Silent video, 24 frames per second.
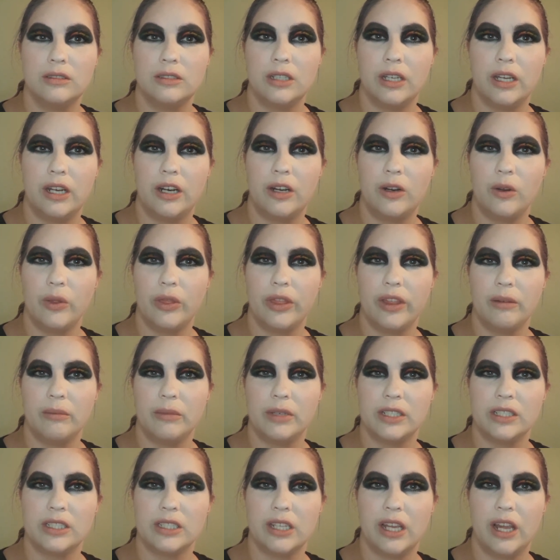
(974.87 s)
And I don't think
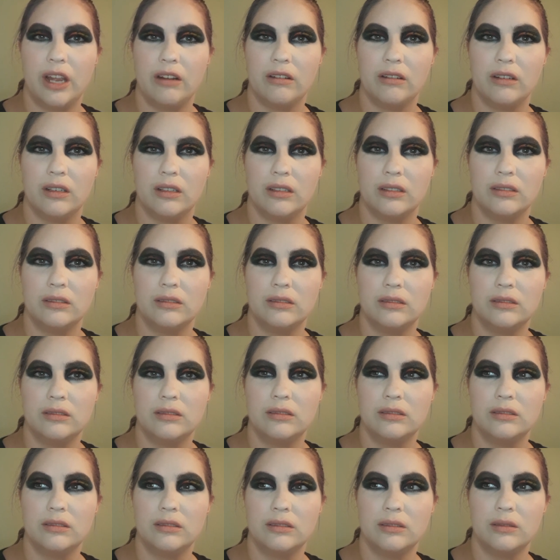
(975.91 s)
mascara
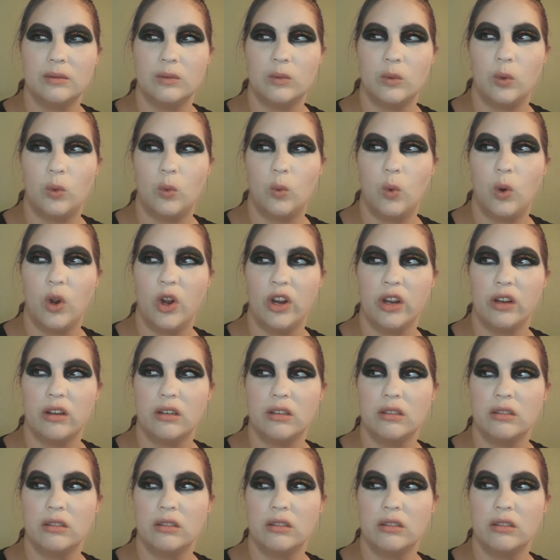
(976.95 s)
would work.